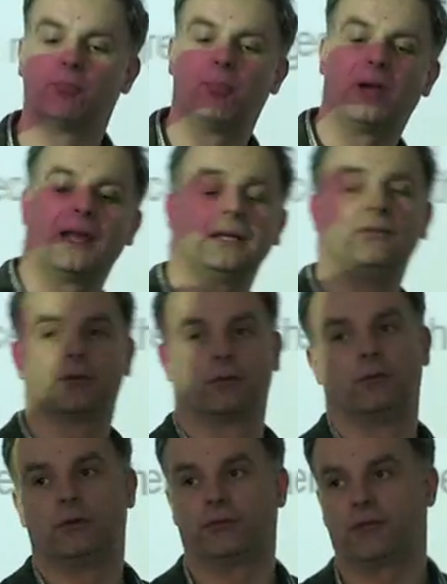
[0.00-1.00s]
place
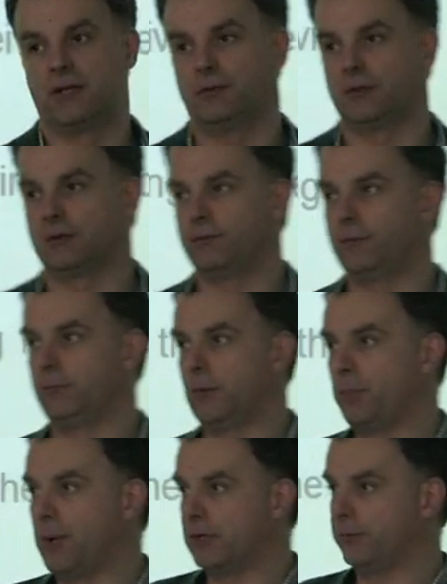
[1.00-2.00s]
on receiving
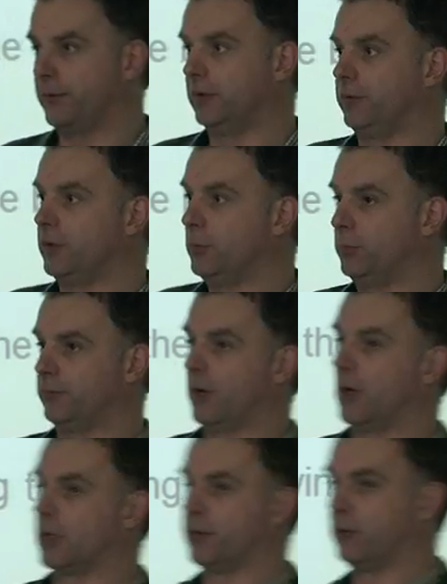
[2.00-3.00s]
the benefits you
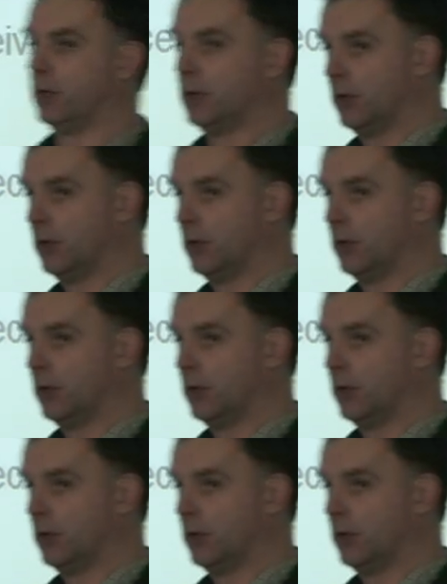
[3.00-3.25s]
provide.